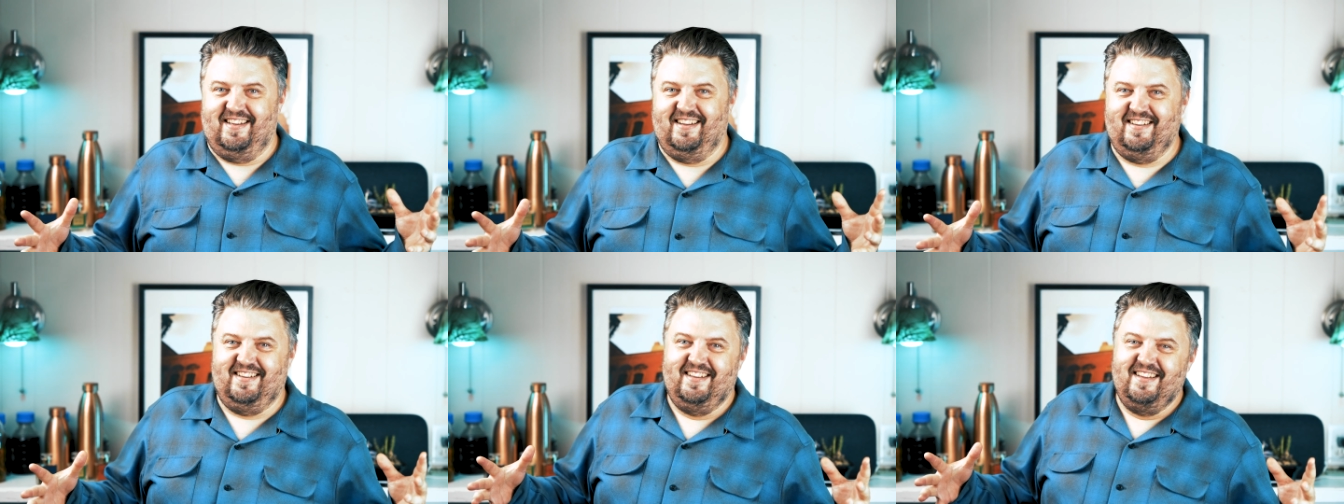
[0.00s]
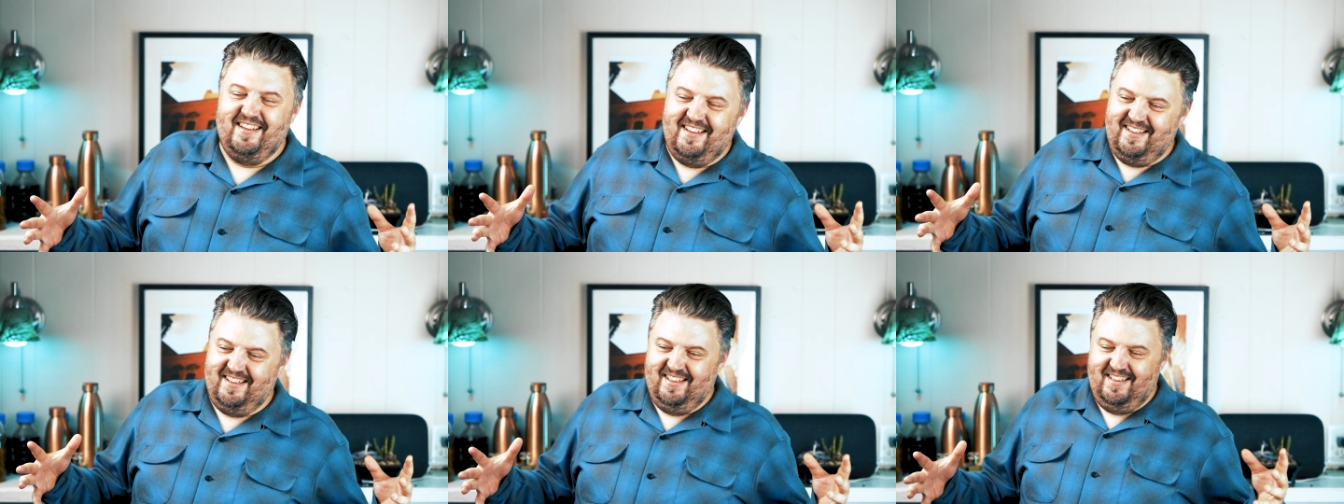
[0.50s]
and
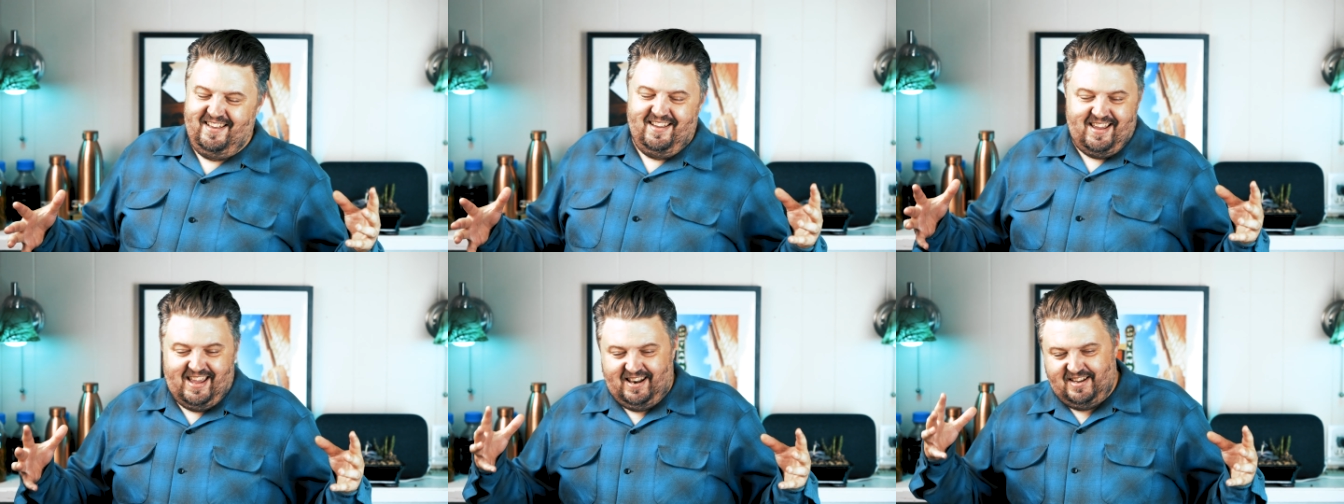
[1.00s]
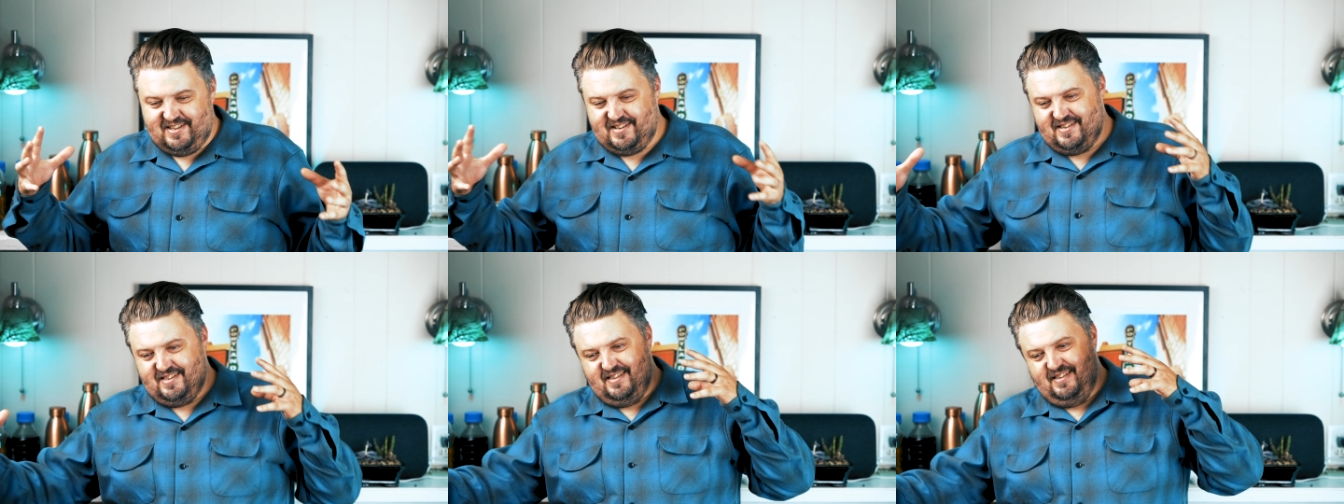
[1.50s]

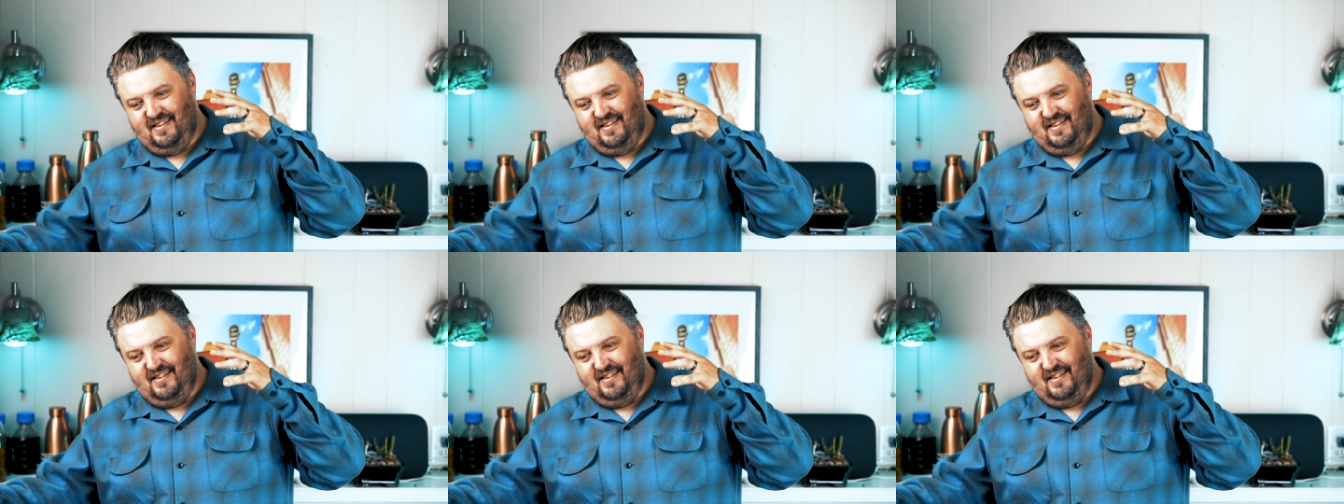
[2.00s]
it's,